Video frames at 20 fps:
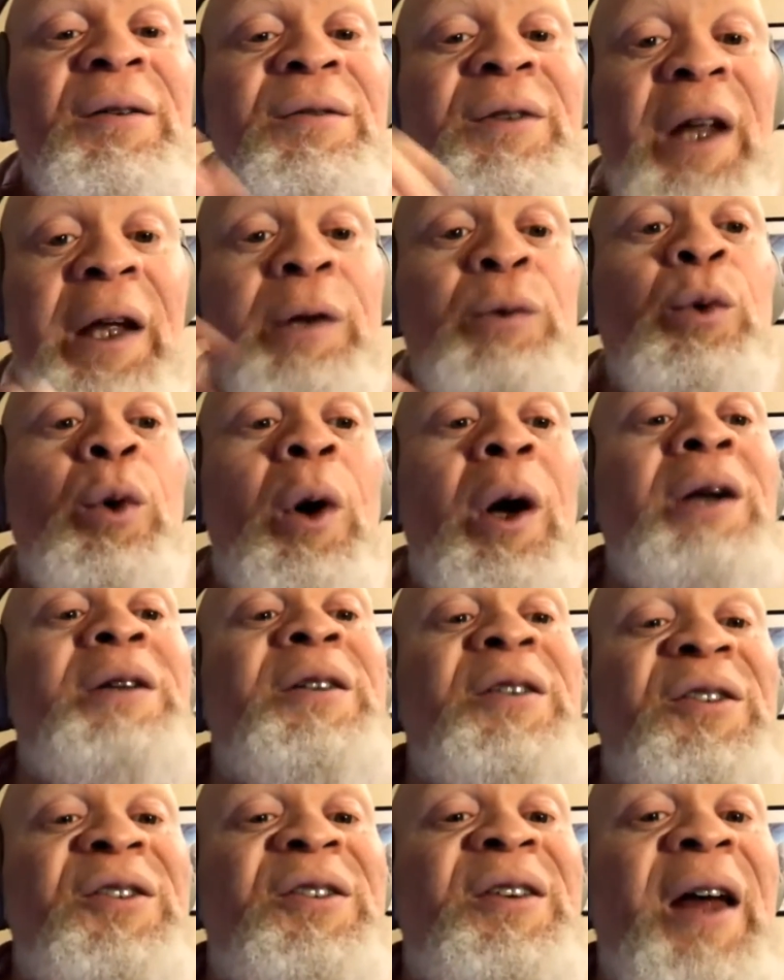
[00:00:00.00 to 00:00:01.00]
they will
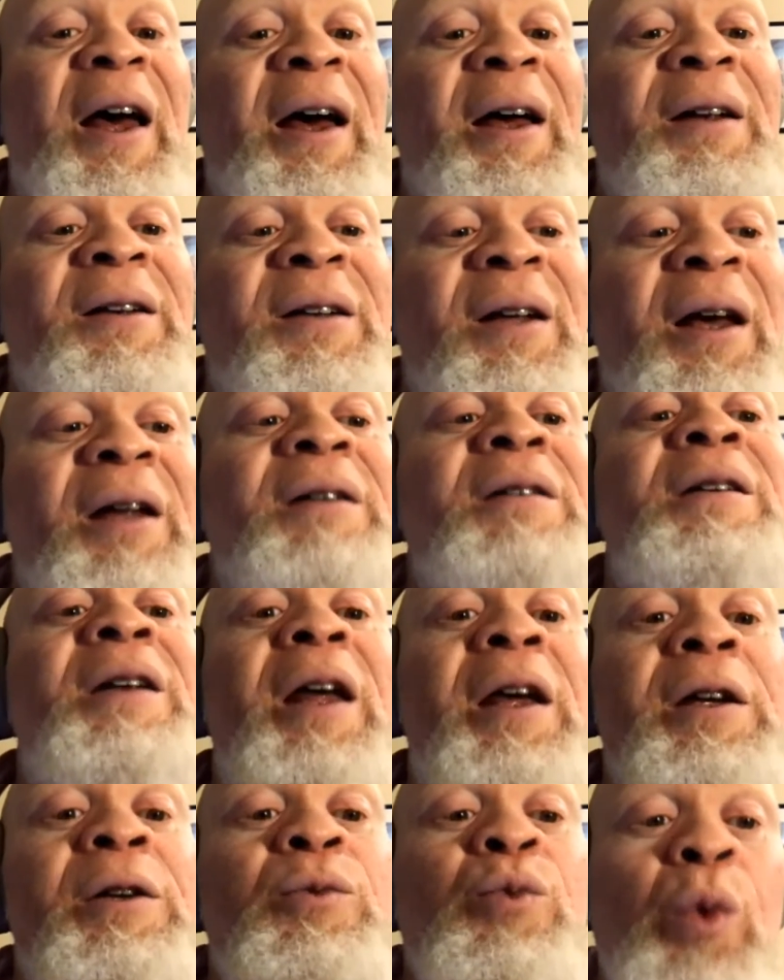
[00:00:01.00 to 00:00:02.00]
understand and
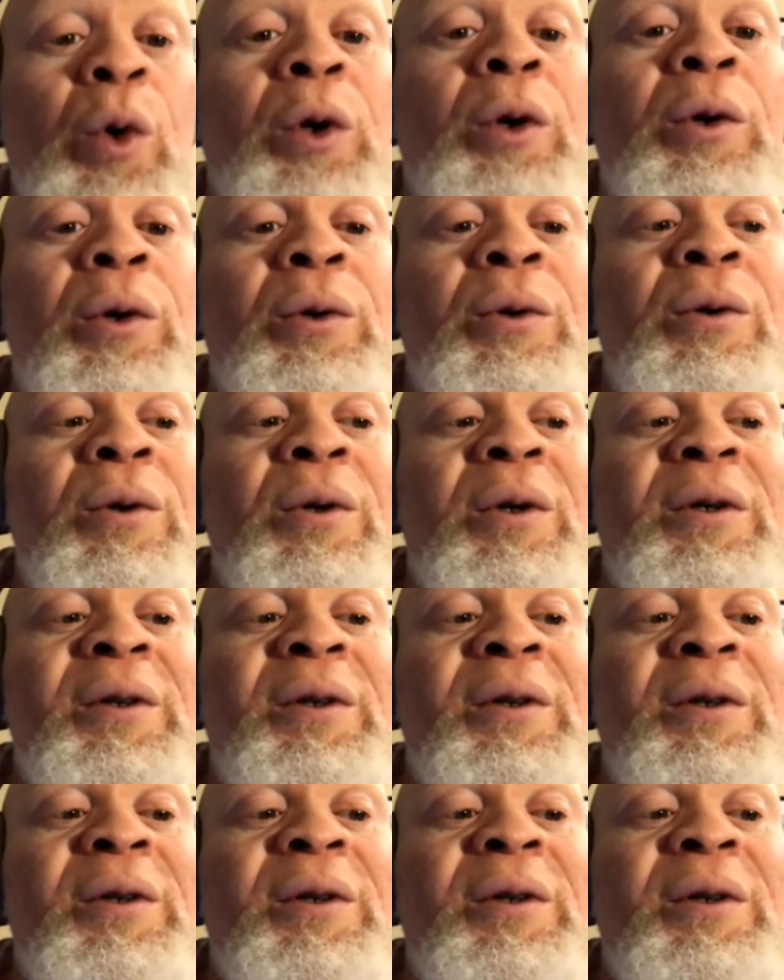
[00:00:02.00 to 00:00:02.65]
they will